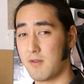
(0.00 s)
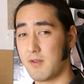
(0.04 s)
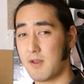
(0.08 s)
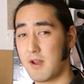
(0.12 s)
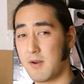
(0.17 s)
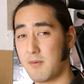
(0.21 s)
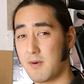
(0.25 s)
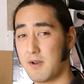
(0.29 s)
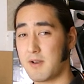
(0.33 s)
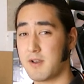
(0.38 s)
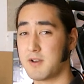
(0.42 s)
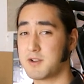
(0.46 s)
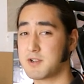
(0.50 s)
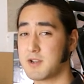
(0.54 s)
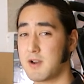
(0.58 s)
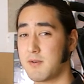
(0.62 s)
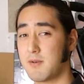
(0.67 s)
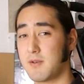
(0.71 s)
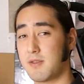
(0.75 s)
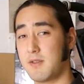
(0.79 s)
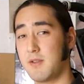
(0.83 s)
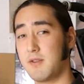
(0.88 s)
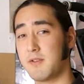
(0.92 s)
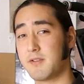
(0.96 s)
and I wanted to share
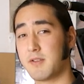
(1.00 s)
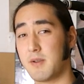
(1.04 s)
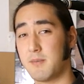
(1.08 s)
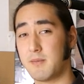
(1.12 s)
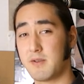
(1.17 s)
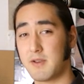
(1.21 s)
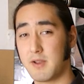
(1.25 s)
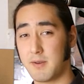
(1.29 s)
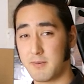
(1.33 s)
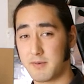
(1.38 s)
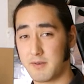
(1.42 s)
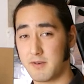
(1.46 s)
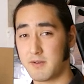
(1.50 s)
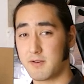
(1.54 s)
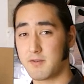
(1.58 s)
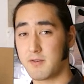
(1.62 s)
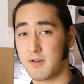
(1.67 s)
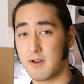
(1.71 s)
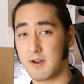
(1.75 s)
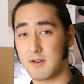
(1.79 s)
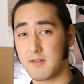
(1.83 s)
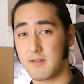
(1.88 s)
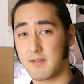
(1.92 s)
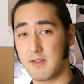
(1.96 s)
with you some tips and
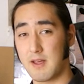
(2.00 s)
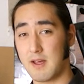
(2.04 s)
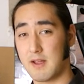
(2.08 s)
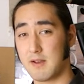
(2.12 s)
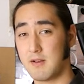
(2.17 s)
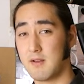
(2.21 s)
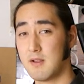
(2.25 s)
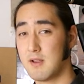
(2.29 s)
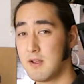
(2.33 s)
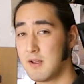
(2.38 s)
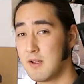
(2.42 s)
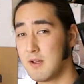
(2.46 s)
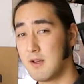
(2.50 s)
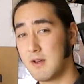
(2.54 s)
tricks that